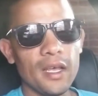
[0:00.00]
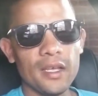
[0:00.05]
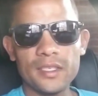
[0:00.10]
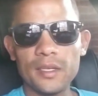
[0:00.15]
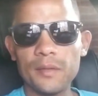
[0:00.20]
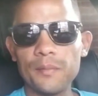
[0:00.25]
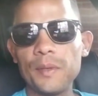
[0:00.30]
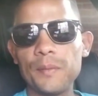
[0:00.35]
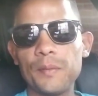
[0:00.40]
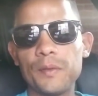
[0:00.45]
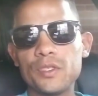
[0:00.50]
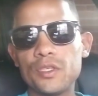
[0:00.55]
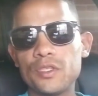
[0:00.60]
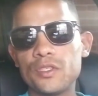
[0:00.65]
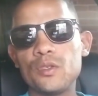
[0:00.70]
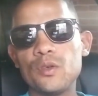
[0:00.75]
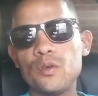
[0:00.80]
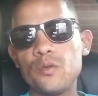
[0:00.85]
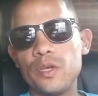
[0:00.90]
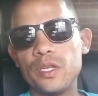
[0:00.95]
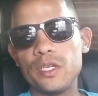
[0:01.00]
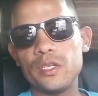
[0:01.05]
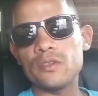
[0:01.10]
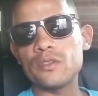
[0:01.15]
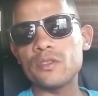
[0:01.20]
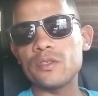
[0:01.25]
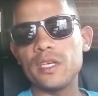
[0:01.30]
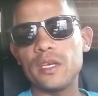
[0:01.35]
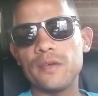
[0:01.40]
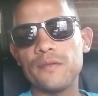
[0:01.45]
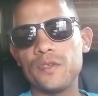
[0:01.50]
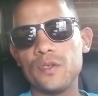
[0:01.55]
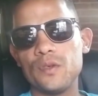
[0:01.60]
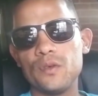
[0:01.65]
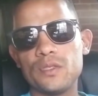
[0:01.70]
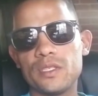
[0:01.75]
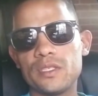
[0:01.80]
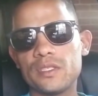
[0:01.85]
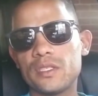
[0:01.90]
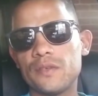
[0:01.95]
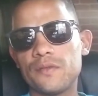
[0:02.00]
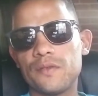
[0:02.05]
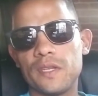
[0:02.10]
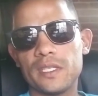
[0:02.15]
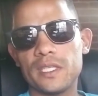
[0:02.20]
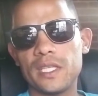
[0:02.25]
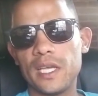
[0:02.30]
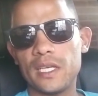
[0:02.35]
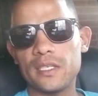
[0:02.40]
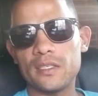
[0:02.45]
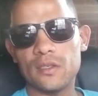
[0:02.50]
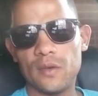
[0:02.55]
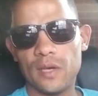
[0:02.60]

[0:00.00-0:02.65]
Some people just do videos to get views and stuff like that.